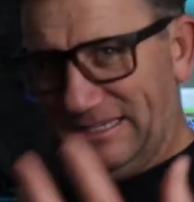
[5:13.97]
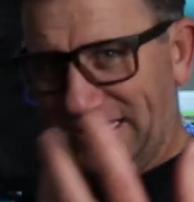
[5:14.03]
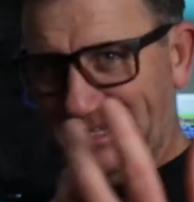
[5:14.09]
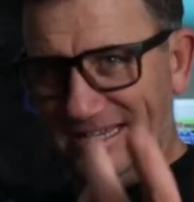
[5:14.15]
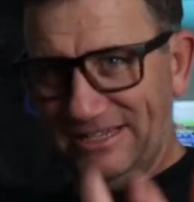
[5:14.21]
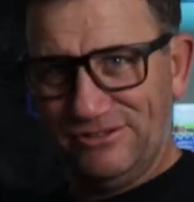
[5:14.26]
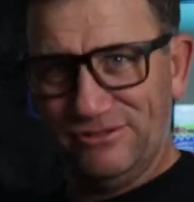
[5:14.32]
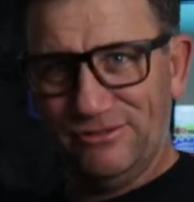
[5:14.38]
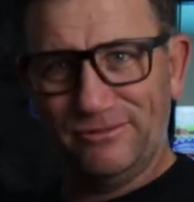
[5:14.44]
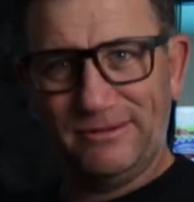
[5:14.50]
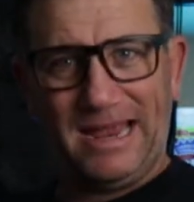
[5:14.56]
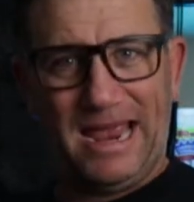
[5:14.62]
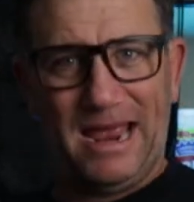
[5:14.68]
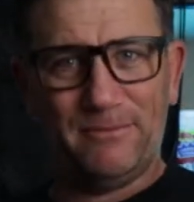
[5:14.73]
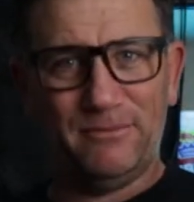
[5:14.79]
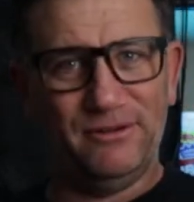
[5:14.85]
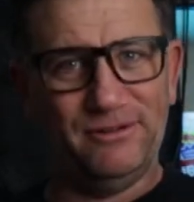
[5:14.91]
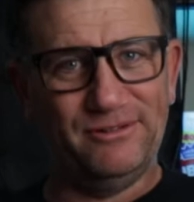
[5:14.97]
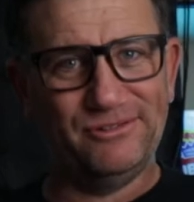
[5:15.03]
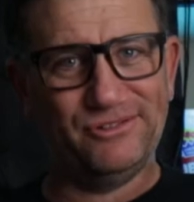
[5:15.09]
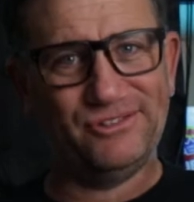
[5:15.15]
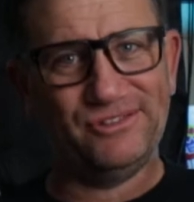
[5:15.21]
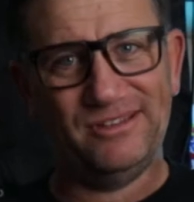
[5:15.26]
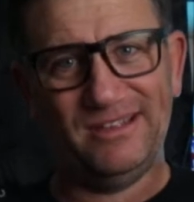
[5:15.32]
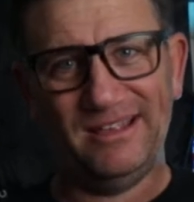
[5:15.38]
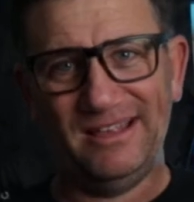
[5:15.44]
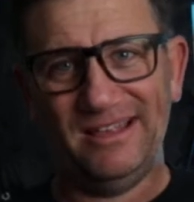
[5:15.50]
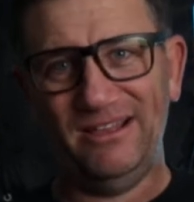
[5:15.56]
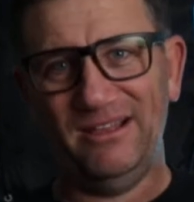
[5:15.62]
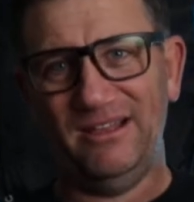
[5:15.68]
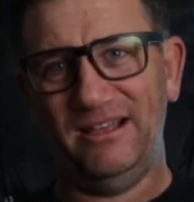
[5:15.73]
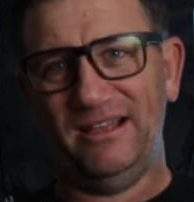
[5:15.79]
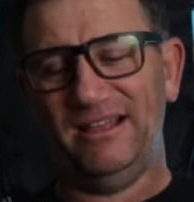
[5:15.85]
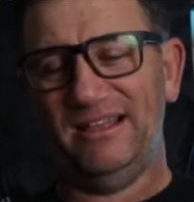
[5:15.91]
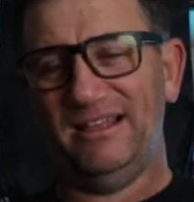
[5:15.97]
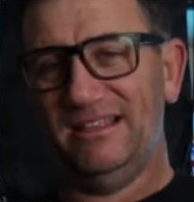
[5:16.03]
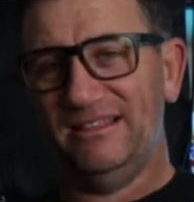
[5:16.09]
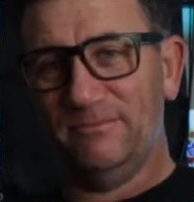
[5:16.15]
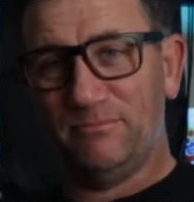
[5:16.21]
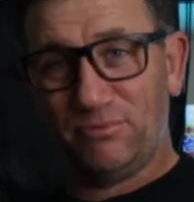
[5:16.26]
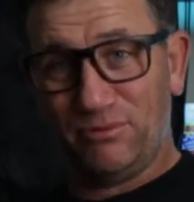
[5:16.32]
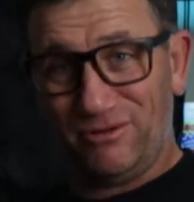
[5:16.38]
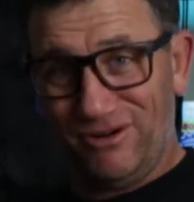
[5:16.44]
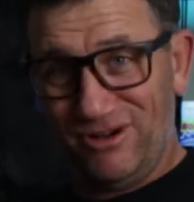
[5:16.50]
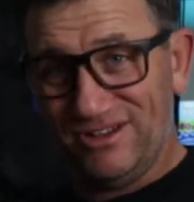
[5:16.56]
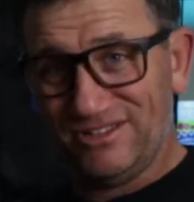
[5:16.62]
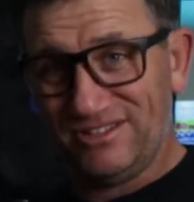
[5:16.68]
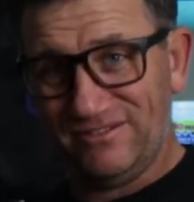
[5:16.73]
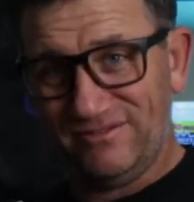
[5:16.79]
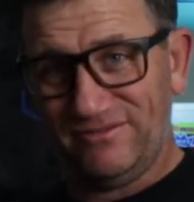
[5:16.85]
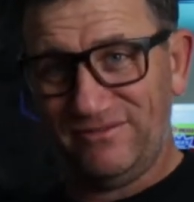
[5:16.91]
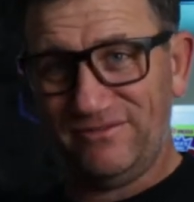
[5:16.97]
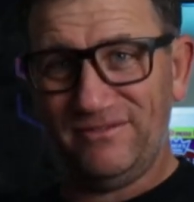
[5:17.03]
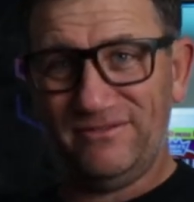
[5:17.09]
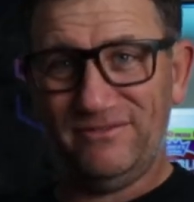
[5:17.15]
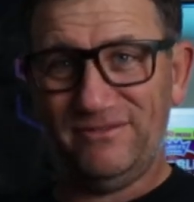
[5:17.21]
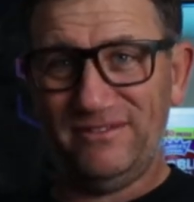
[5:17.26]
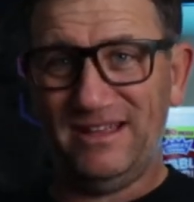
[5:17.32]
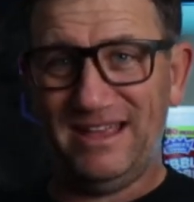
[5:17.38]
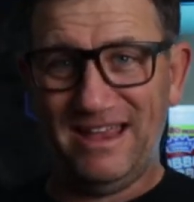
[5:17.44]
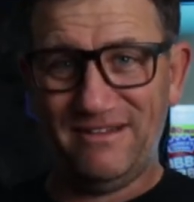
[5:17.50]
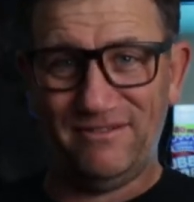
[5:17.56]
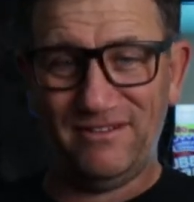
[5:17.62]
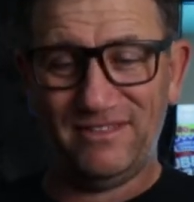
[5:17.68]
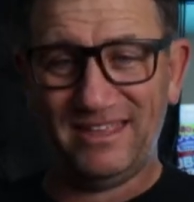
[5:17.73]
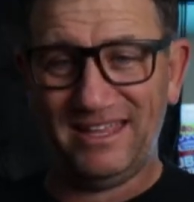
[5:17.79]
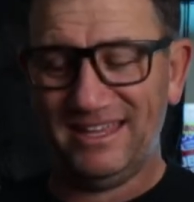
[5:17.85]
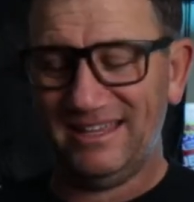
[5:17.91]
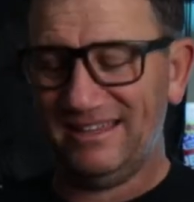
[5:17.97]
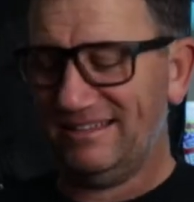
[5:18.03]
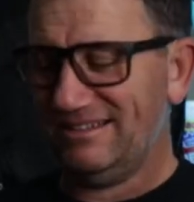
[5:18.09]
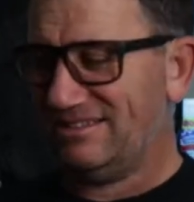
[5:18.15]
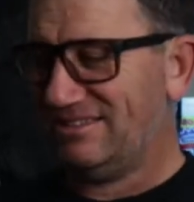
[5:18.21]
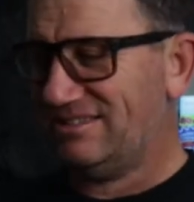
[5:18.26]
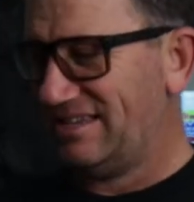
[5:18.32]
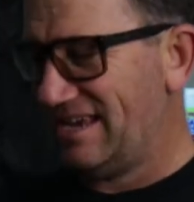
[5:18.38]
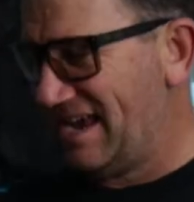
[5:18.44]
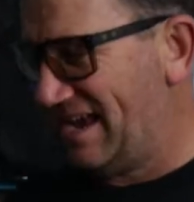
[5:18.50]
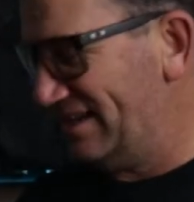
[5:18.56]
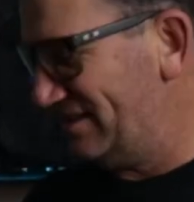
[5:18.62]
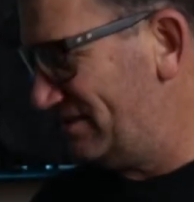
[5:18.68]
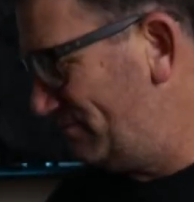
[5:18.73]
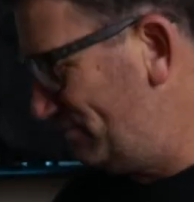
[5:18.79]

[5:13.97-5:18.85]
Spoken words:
digital cameras, the price of everything. It's